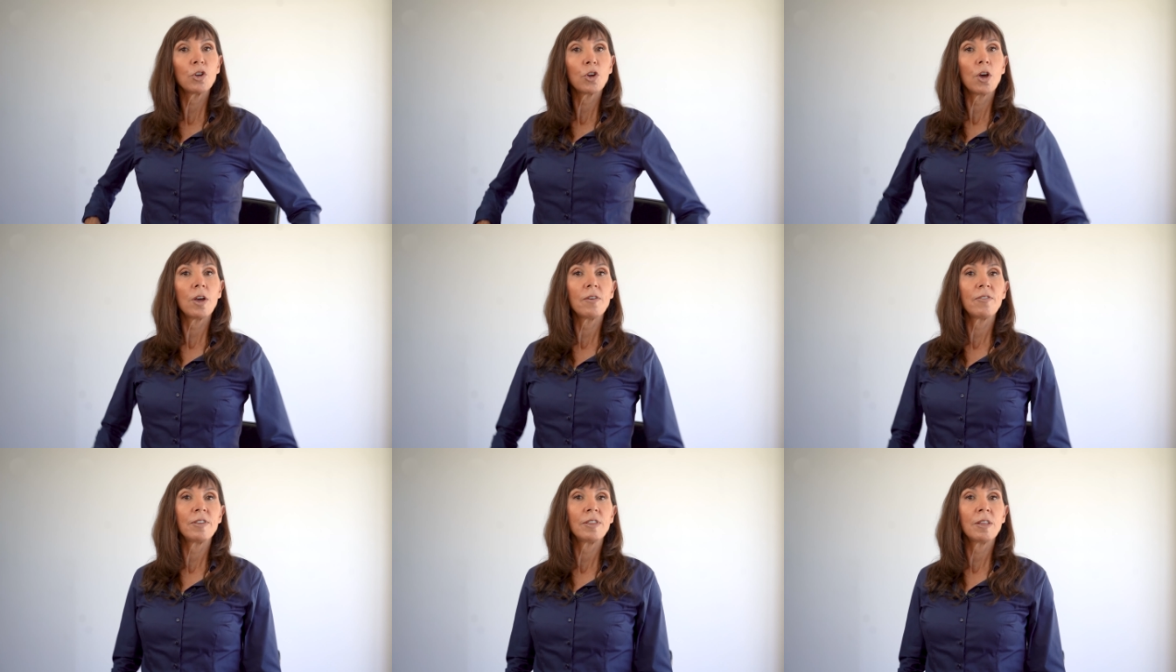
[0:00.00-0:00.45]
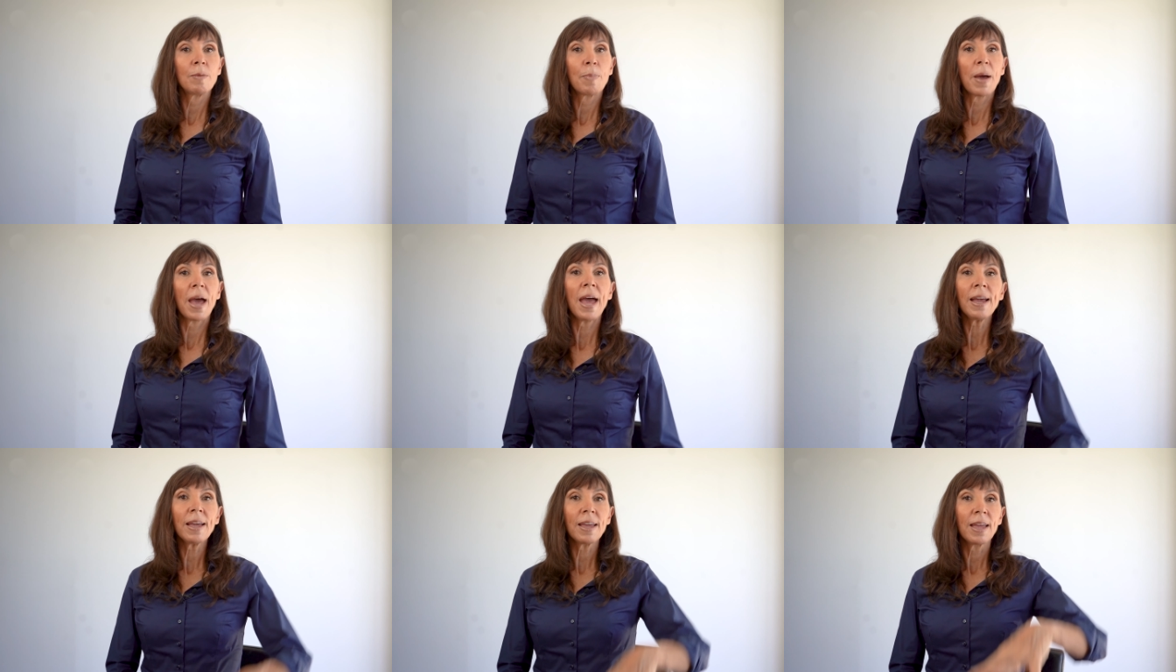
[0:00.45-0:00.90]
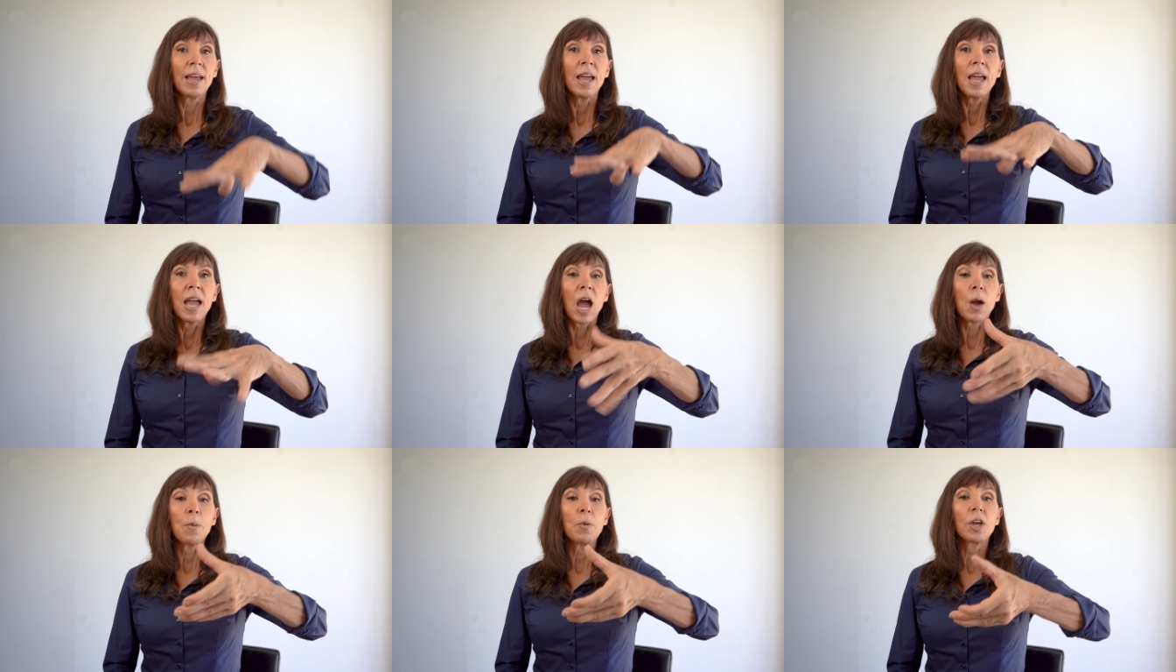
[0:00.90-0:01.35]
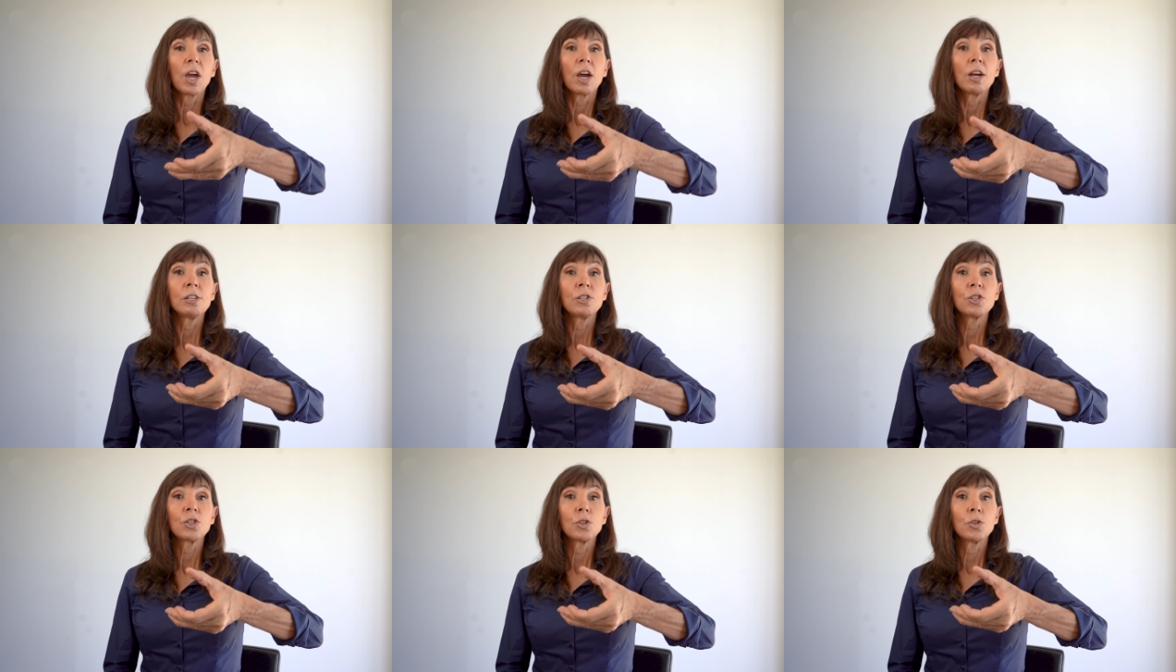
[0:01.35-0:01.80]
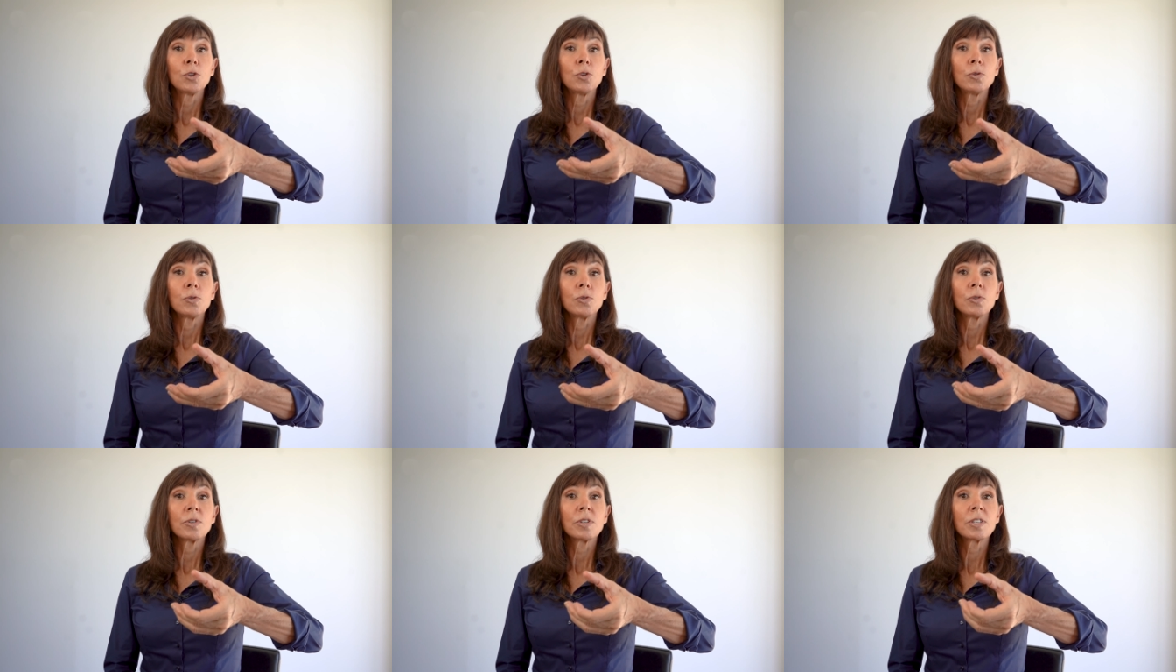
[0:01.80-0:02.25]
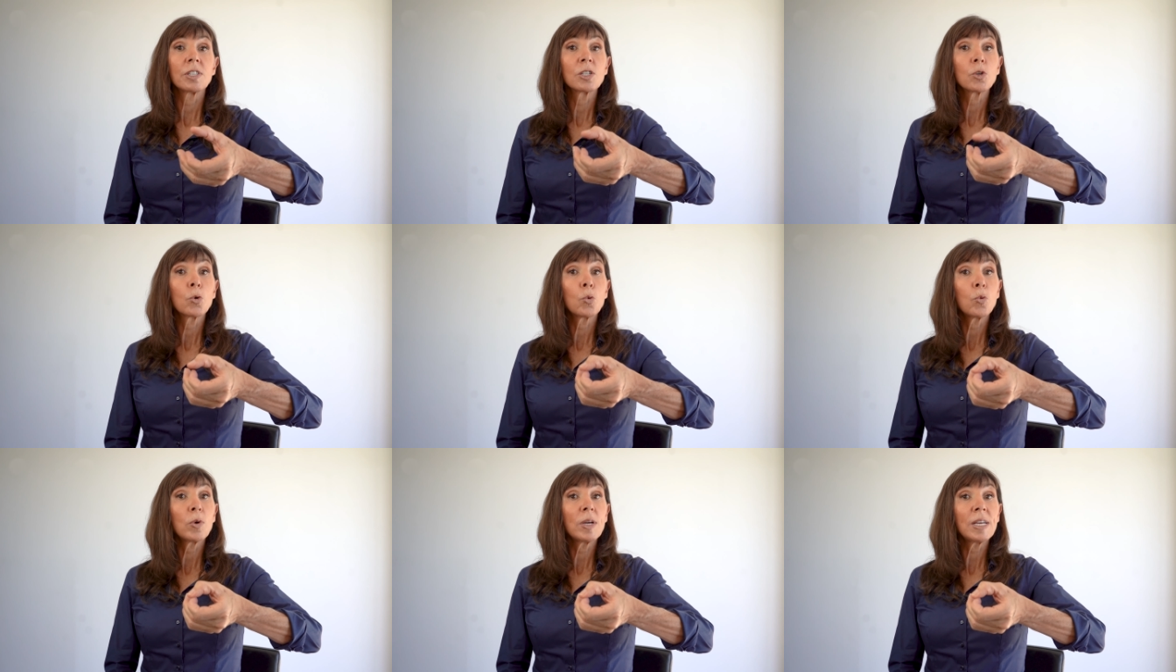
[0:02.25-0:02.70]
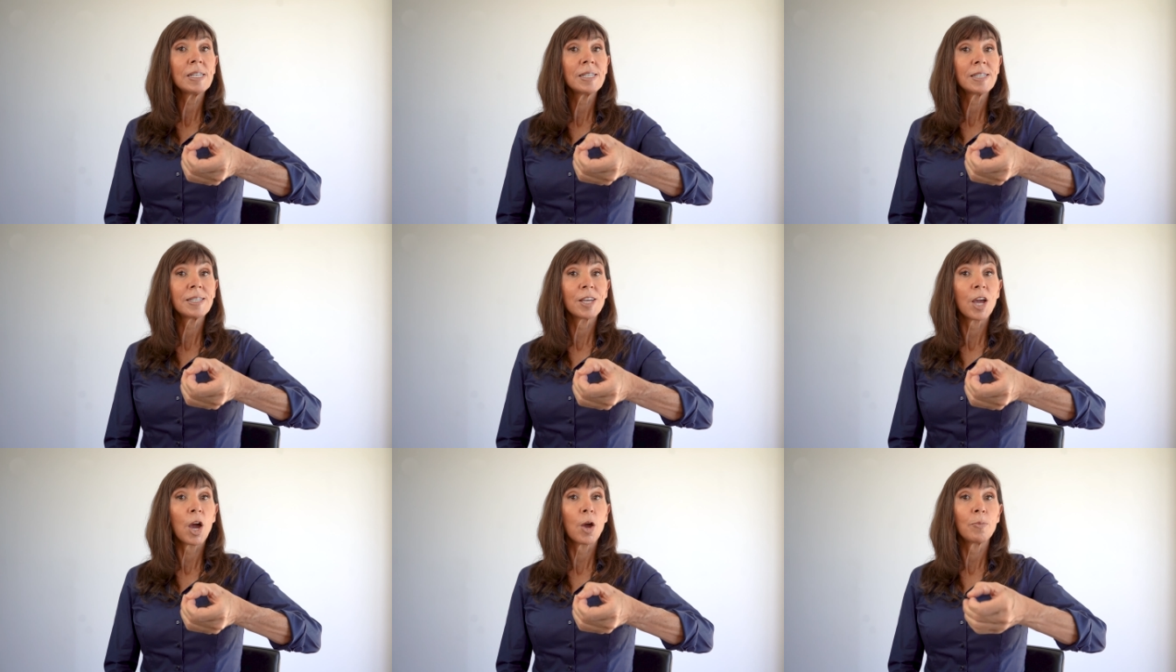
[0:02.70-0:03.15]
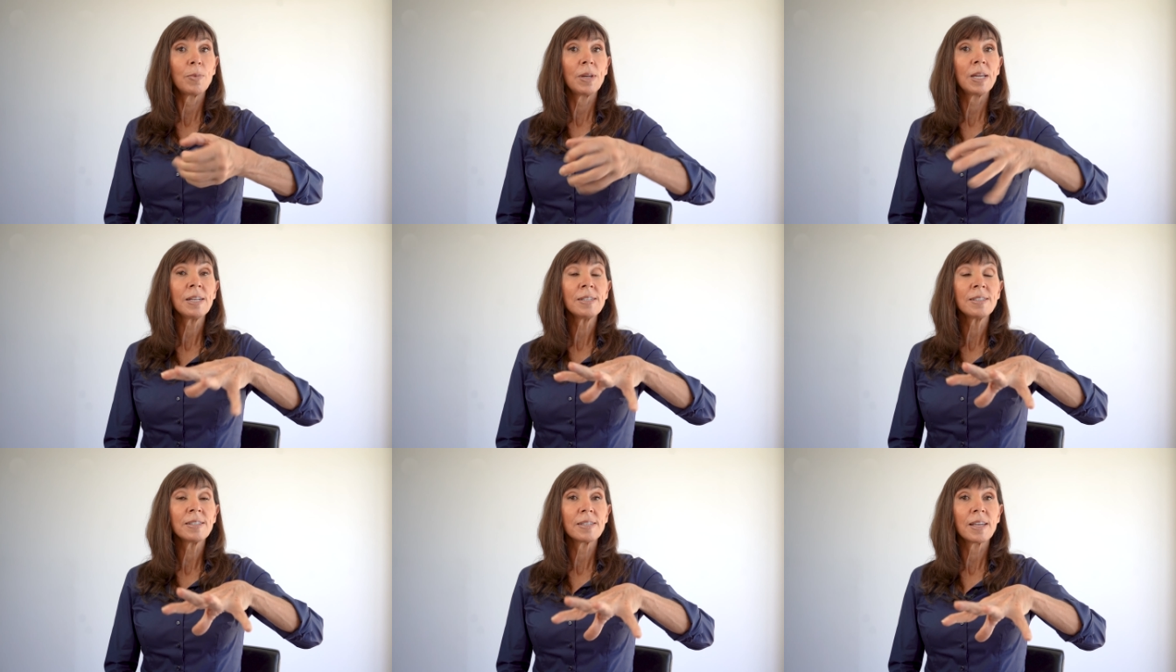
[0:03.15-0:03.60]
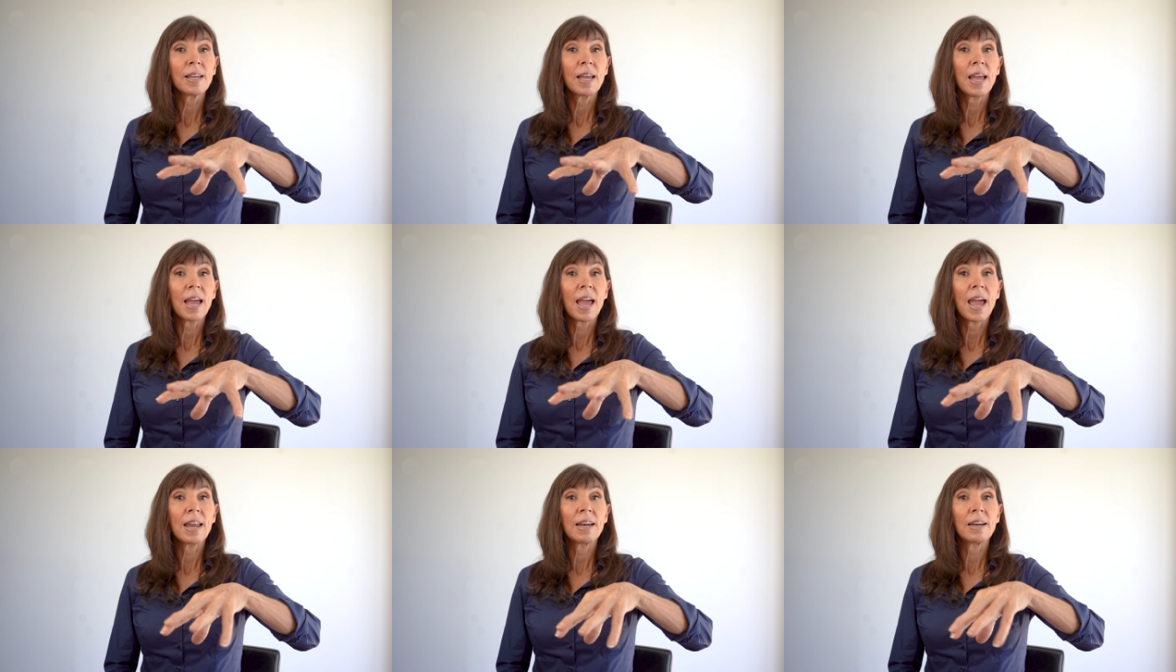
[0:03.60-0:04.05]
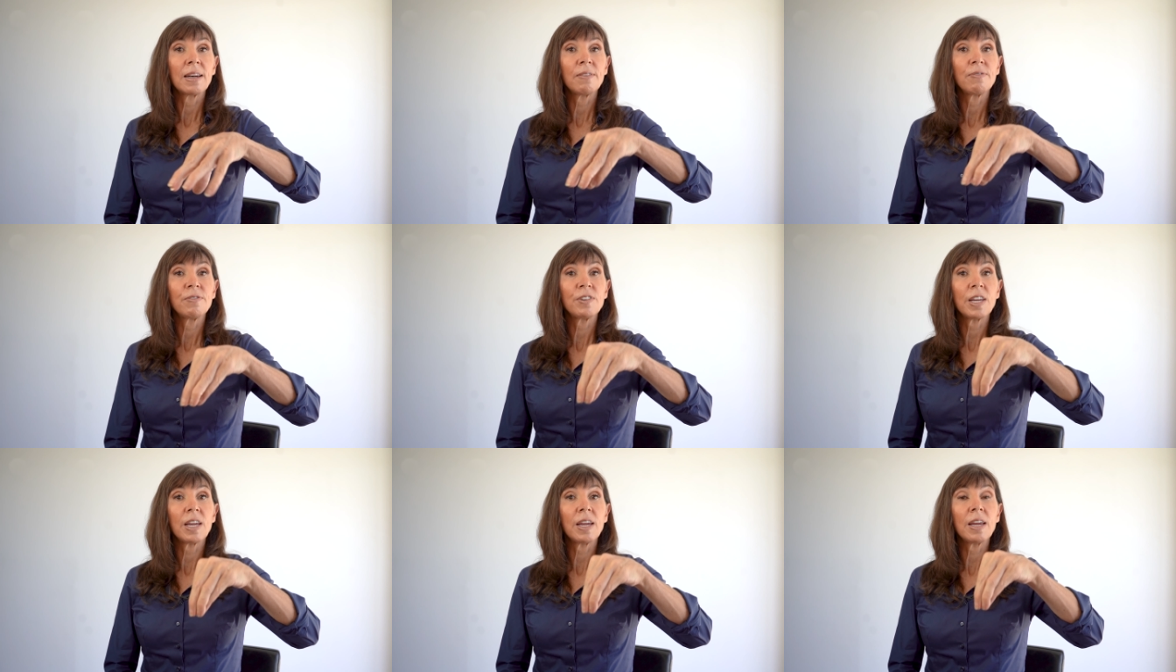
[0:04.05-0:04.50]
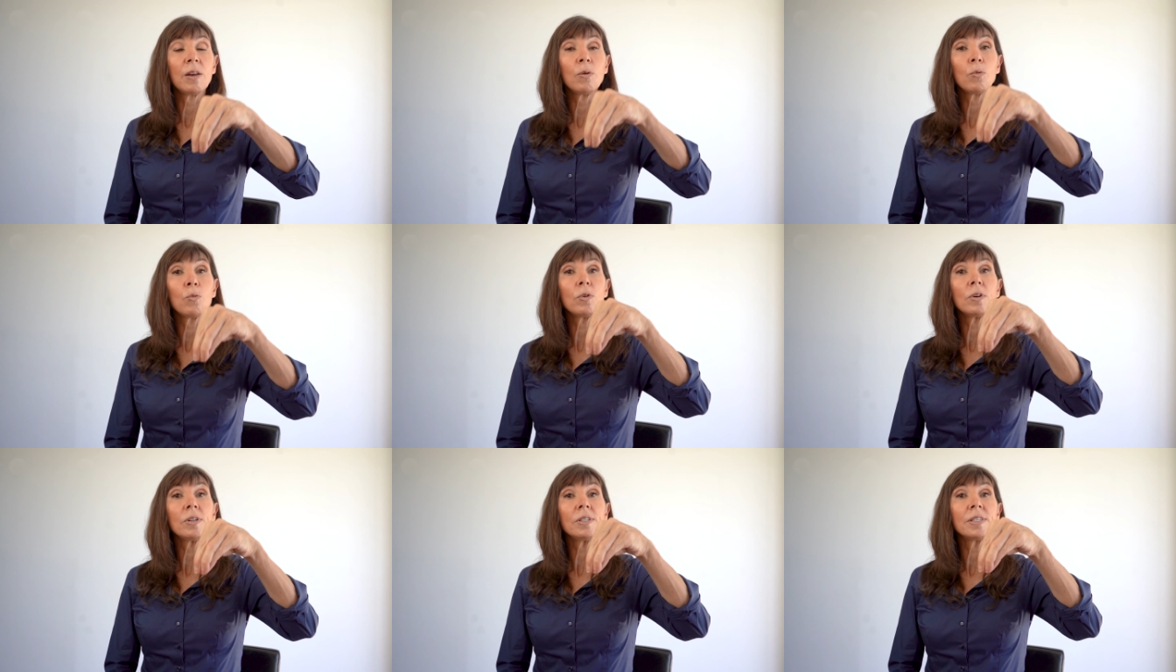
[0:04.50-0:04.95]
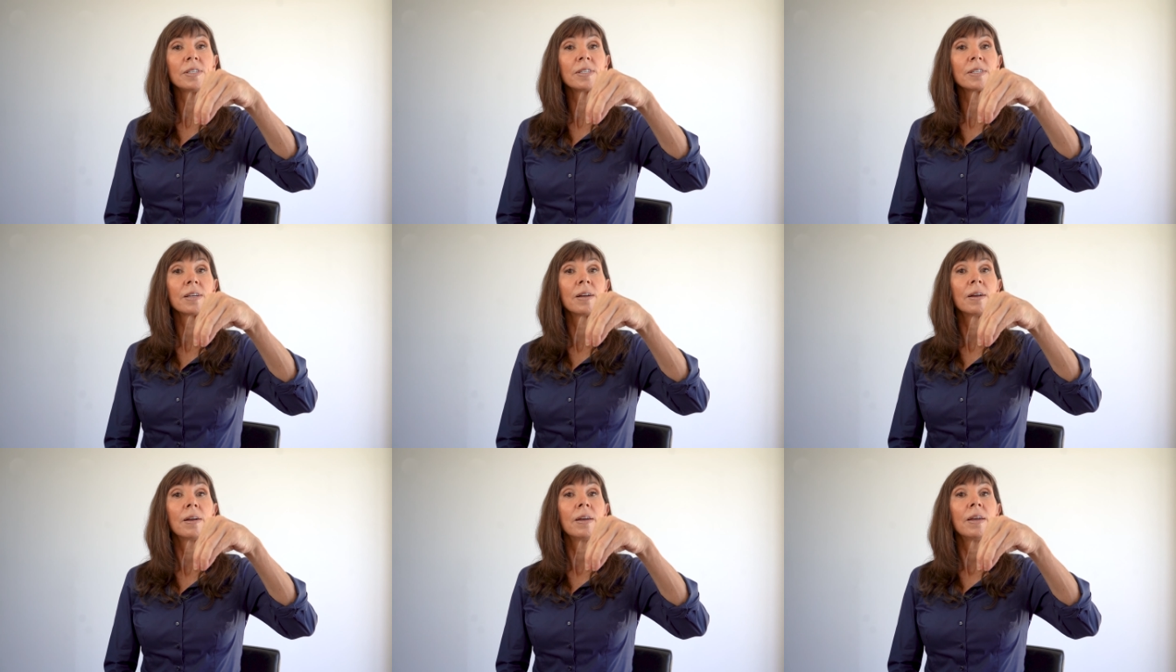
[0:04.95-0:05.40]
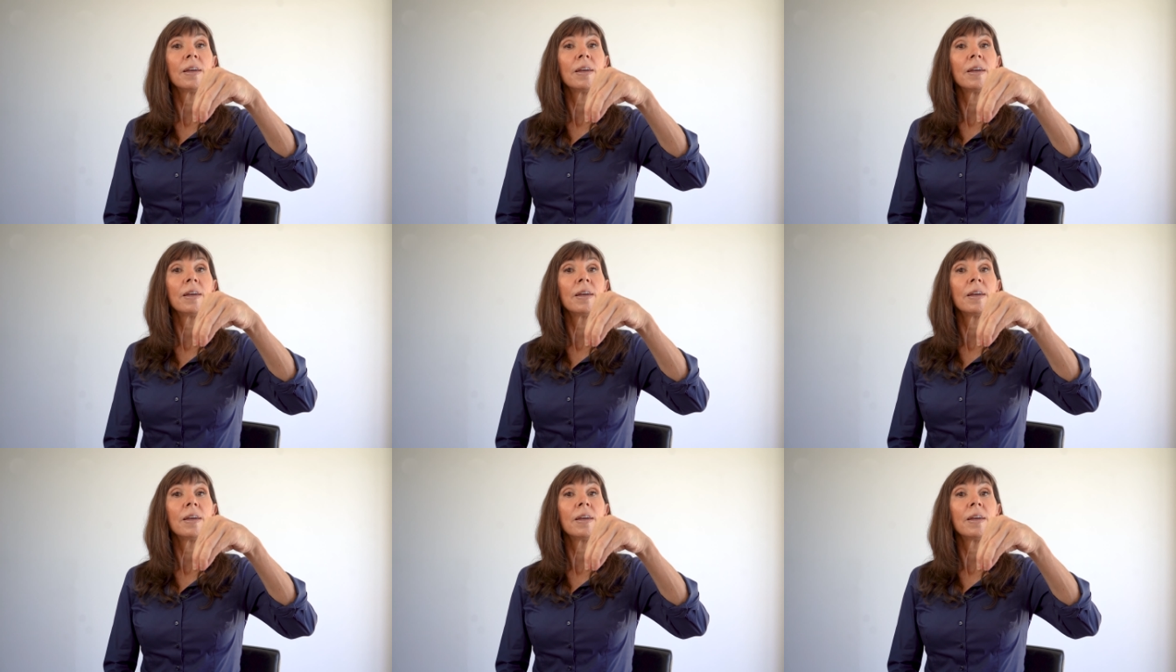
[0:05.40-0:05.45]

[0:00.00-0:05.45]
curve in the back, and we're going to squeeze the openings and lift inwards,